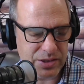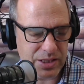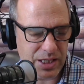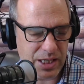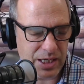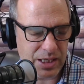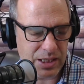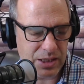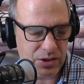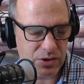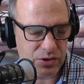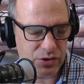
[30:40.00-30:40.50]

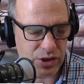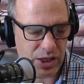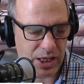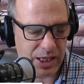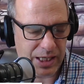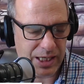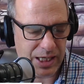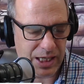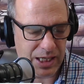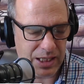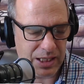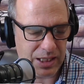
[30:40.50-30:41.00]
a
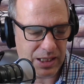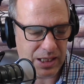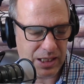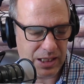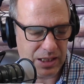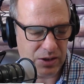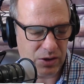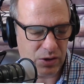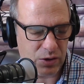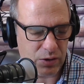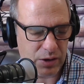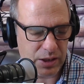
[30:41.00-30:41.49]
gigantic
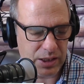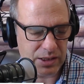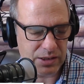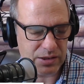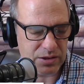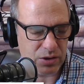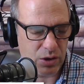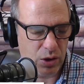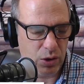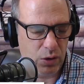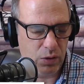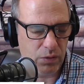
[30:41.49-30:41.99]

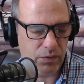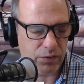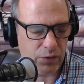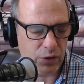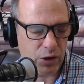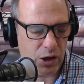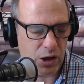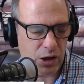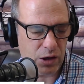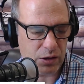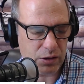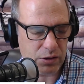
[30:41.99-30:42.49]
increase.
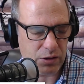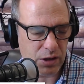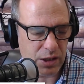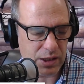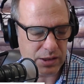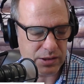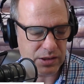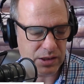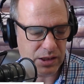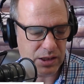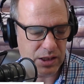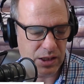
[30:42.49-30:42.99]
Overall,
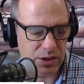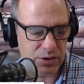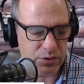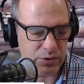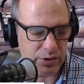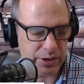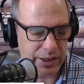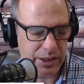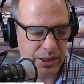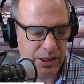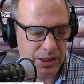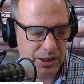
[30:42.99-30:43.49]
across the
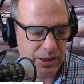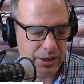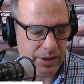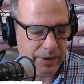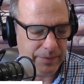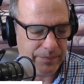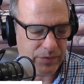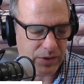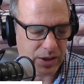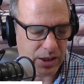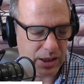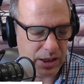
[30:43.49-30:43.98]
country,
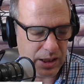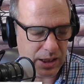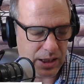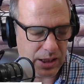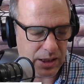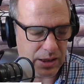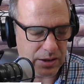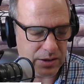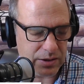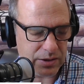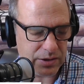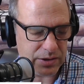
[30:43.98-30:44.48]

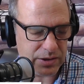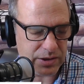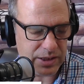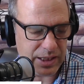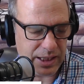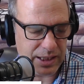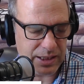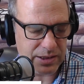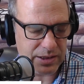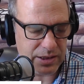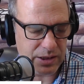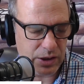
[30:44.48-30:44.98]

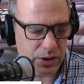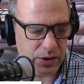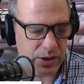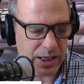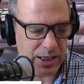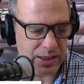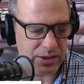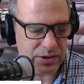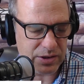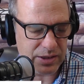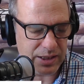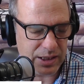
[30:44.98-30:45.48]
states in the
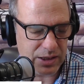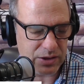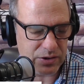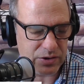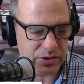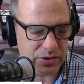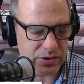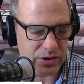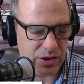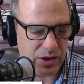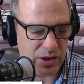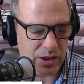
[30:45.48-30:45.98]
United States
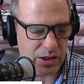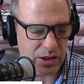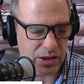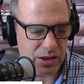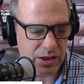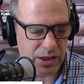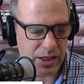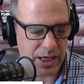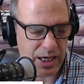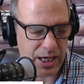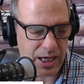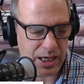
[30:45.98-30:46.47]
saw
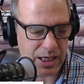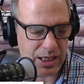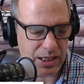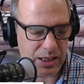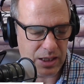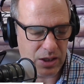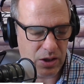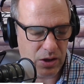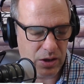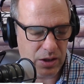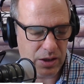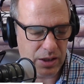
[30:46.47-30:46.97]
a
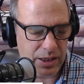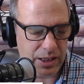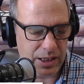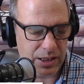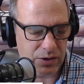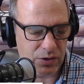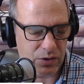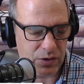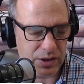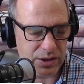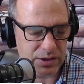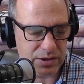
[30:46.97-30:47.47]

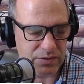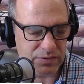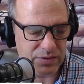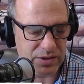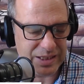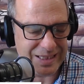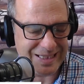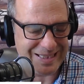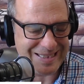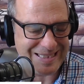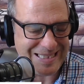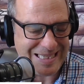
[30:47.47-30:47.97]
increase of
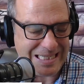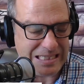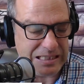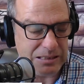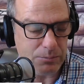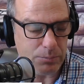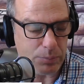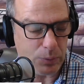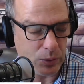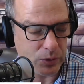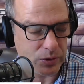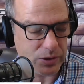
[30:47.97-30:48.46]

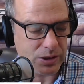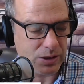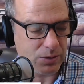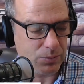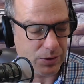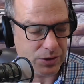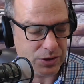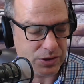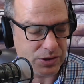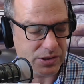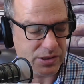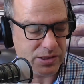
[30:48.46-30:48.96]
16%,
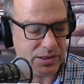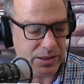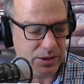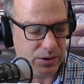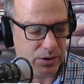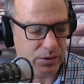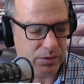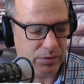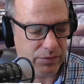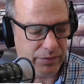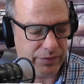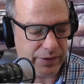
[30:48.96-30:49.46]
which is
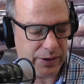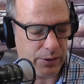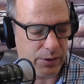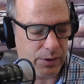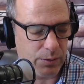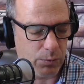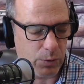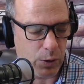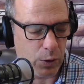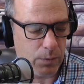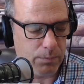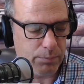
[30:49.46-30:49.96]
still very
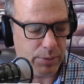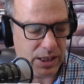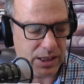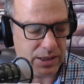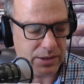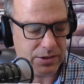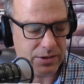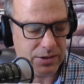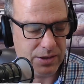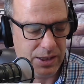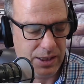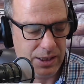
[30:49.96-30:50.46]

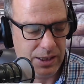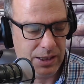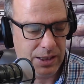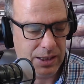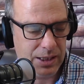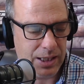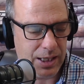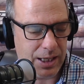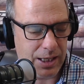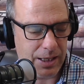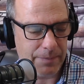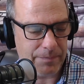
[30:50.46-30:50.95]
robust.
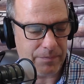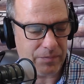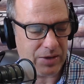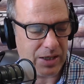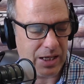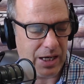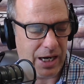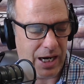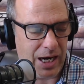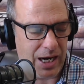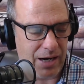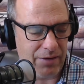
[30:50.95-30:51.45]

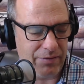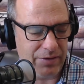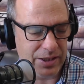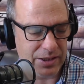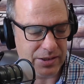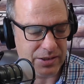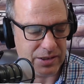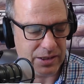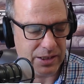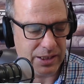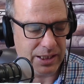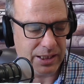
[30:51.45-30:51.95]

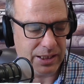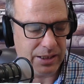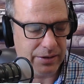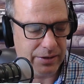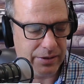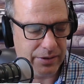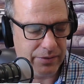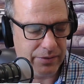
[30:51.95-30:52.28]
Obviously,